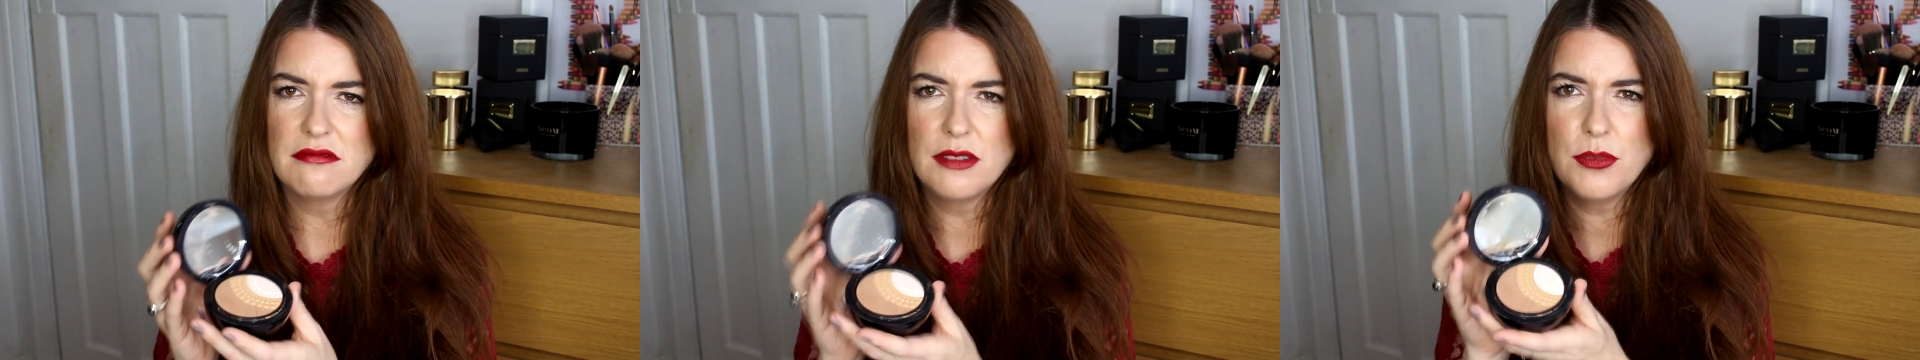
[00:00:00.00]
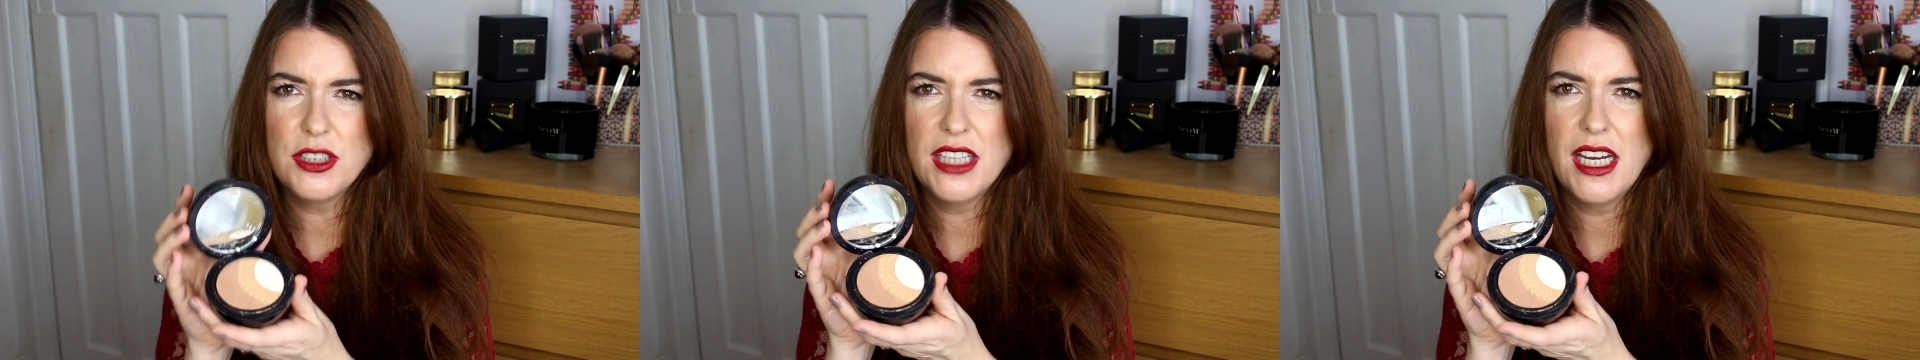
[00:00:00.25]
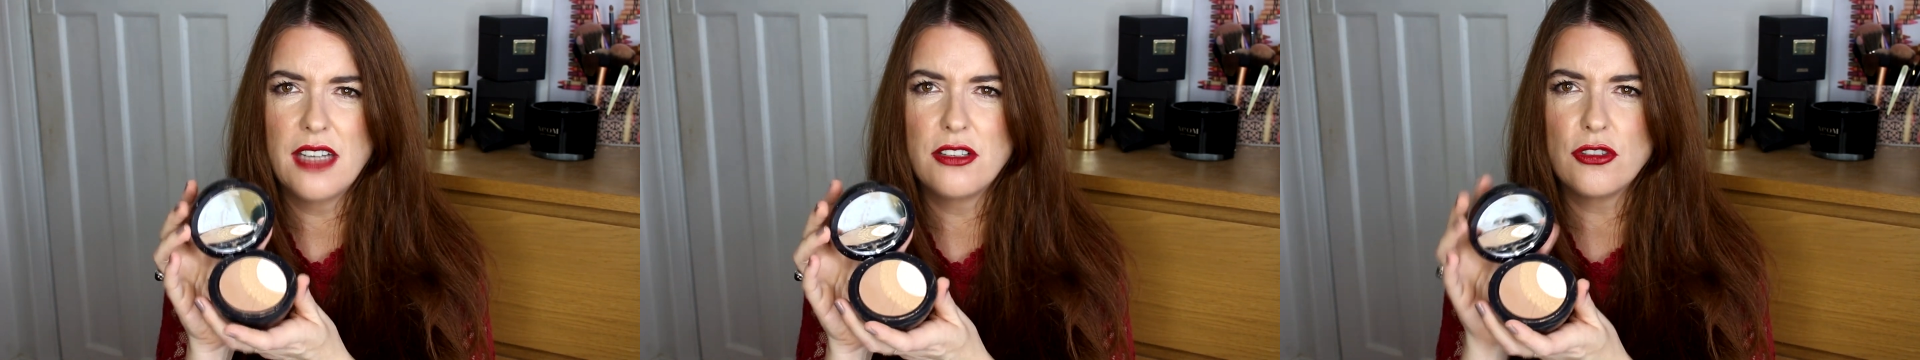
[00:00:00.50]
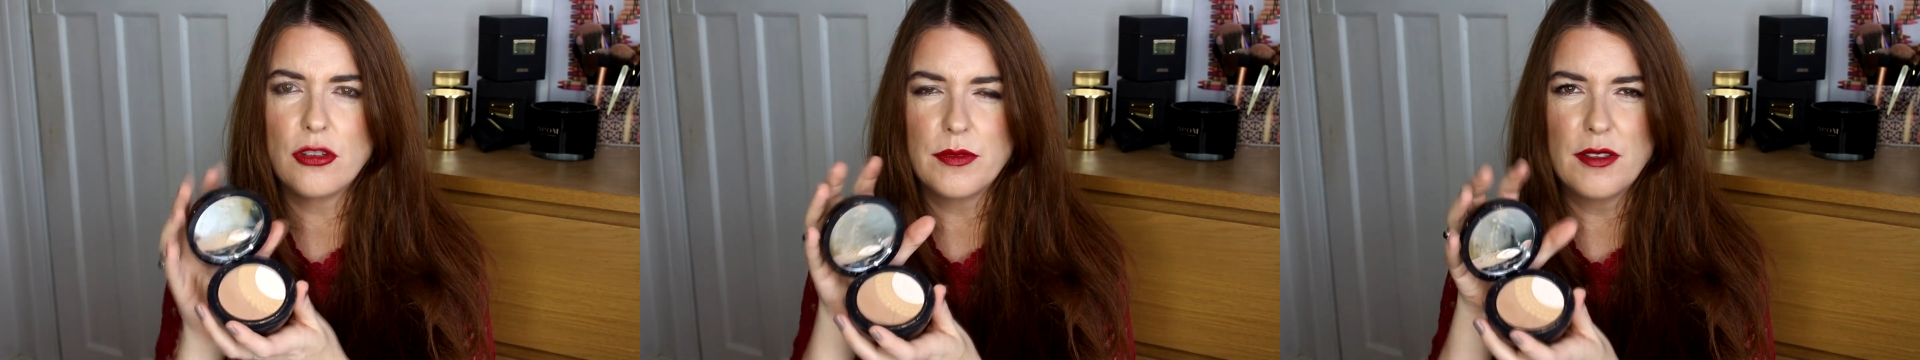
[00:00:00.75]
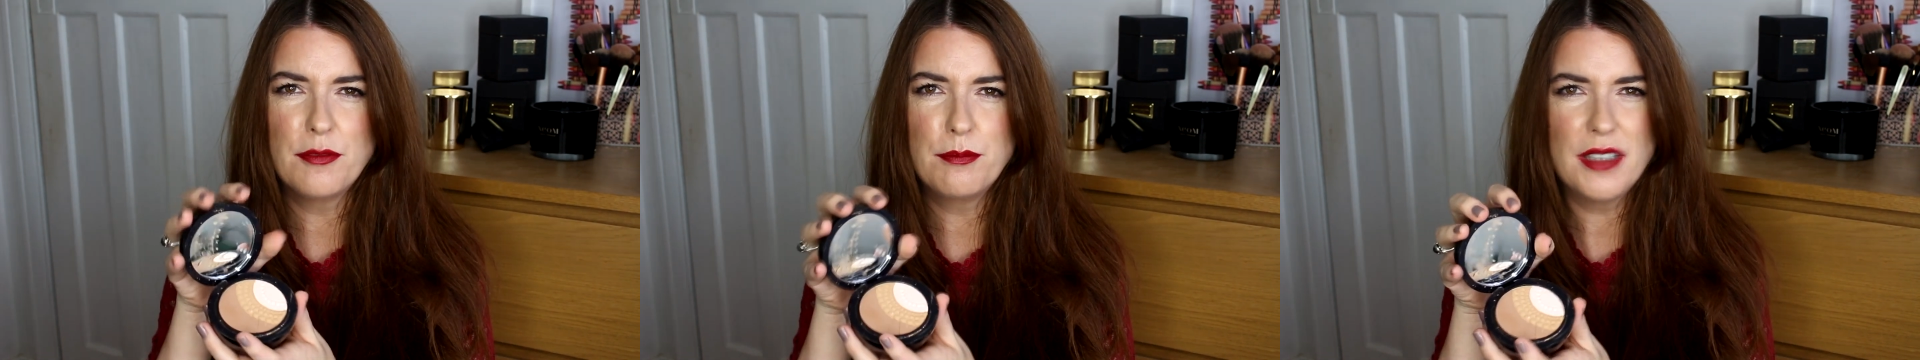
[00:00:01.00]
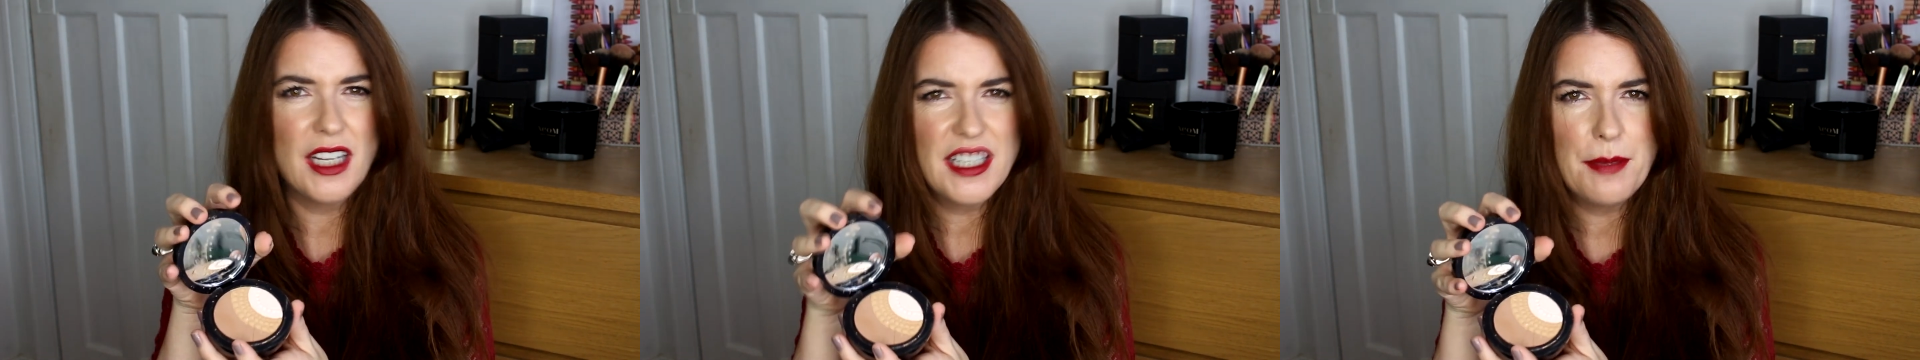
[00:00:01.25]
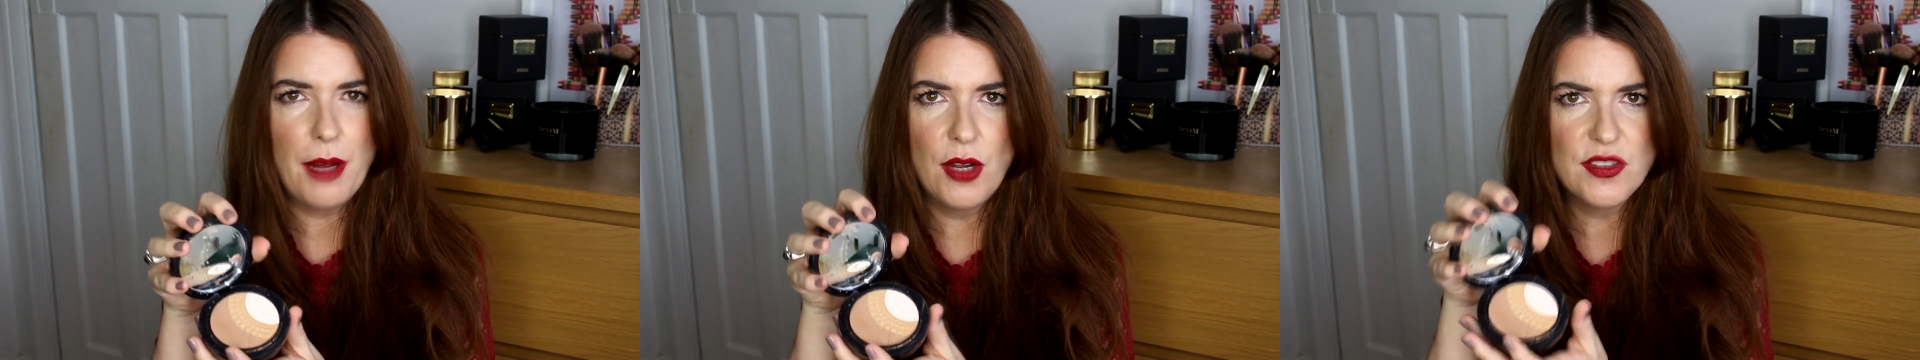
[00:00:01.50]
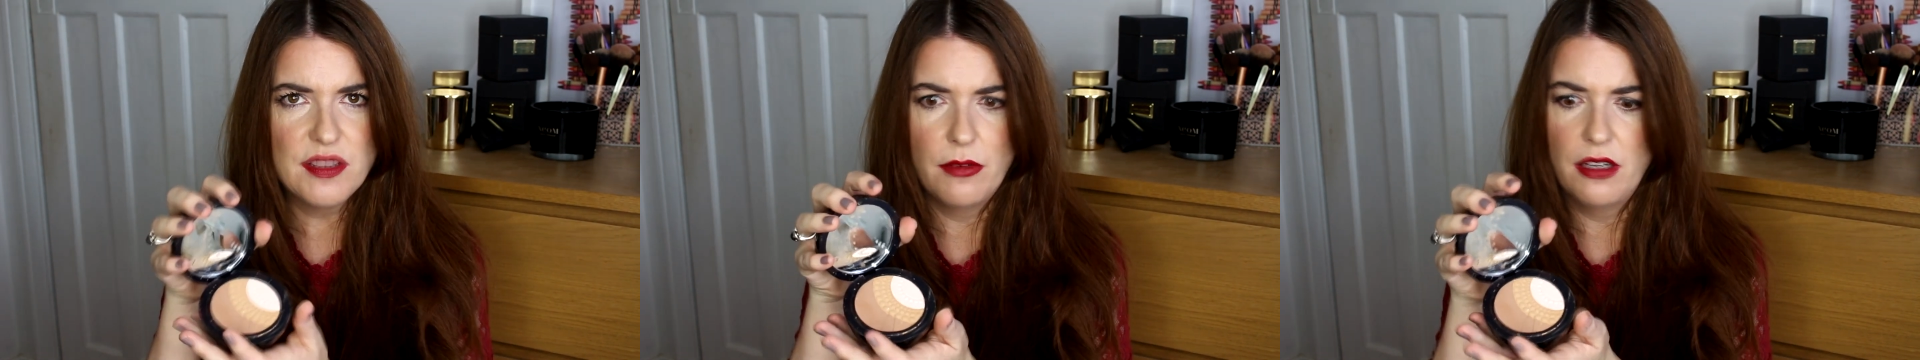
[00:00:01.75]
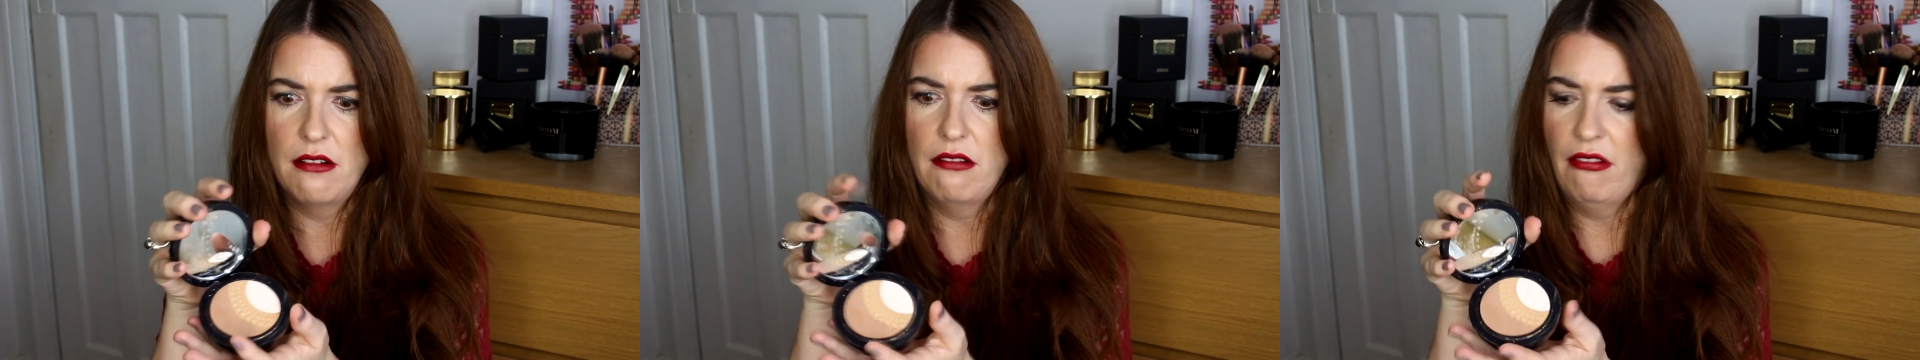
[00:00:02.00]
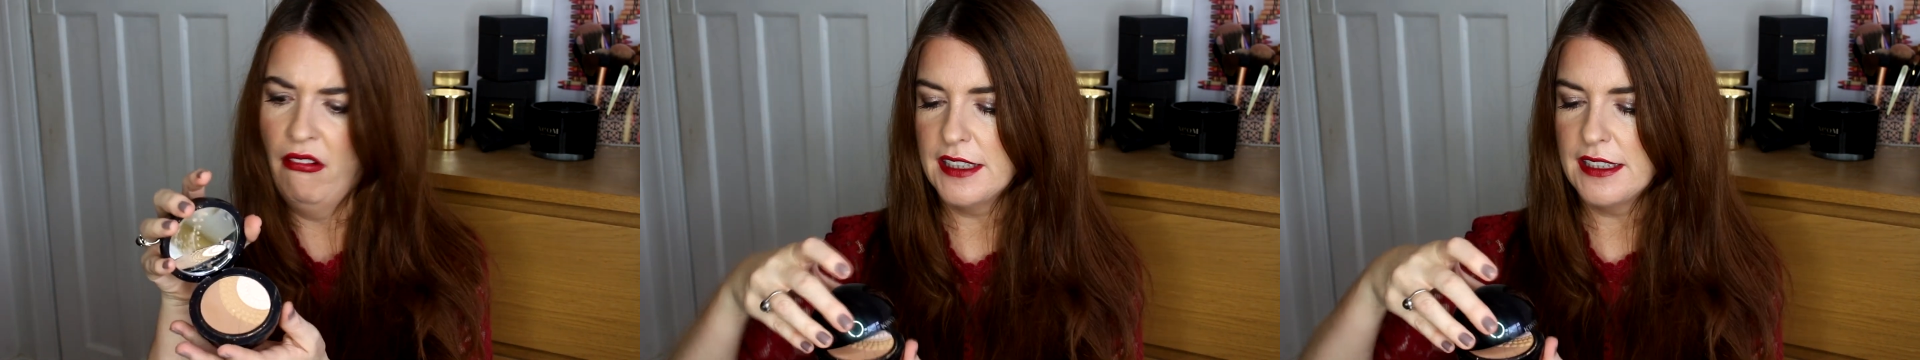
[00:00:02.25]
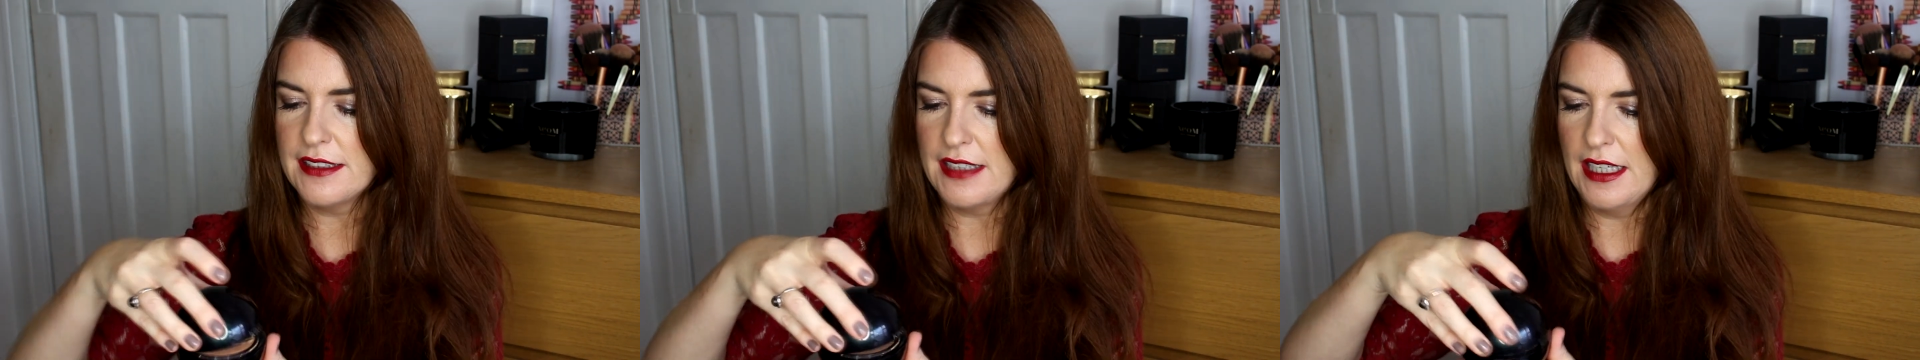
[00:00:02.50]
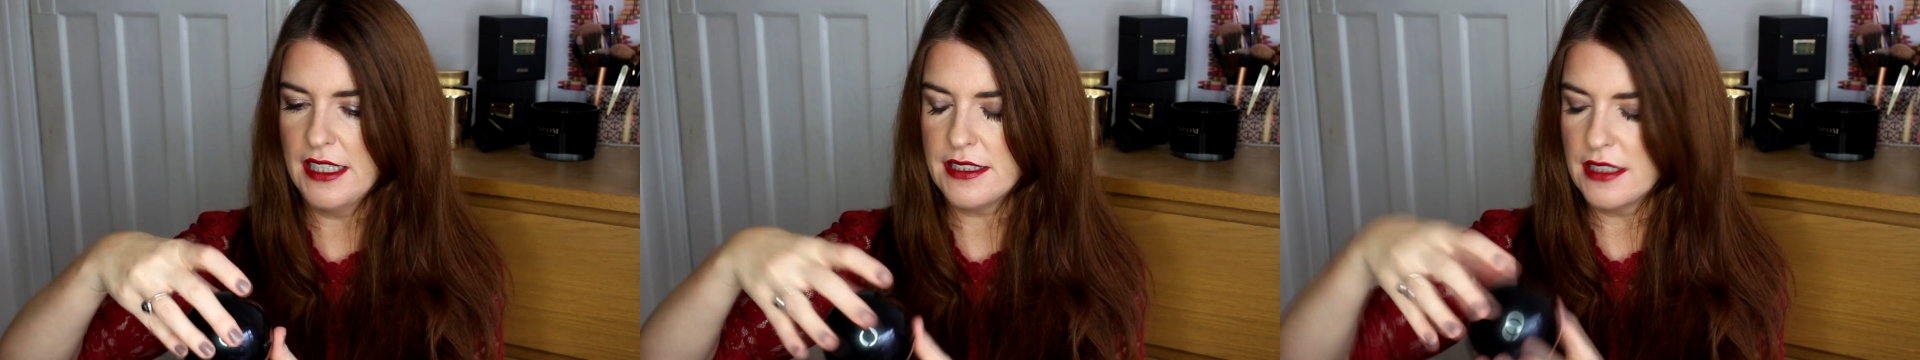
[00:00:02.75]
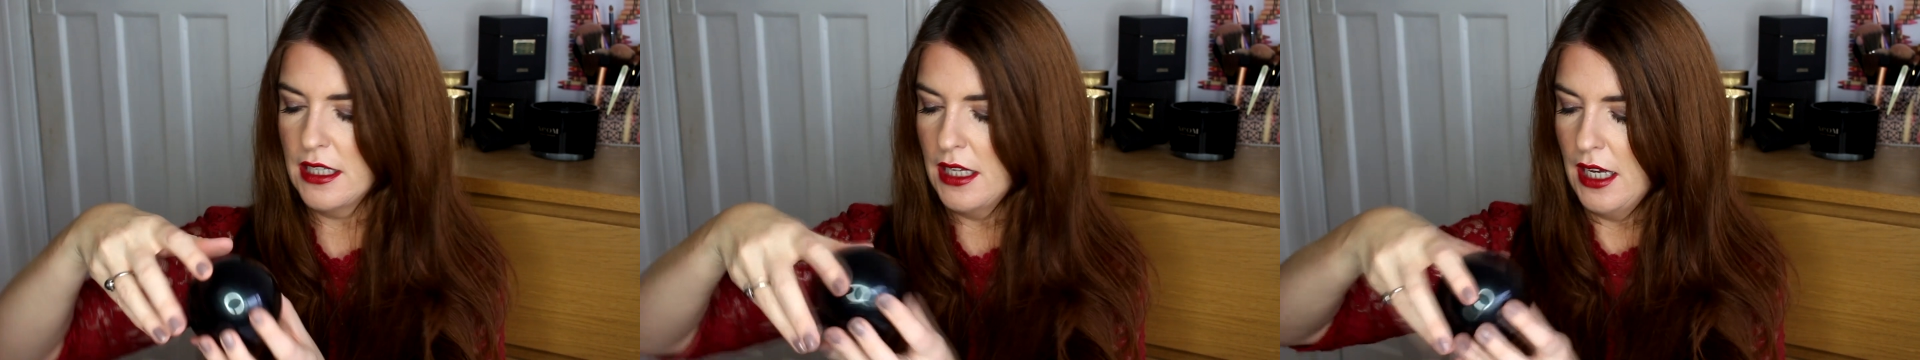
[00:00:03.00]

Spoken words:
I wish it hadn't dropped this bloody postman. So that's that.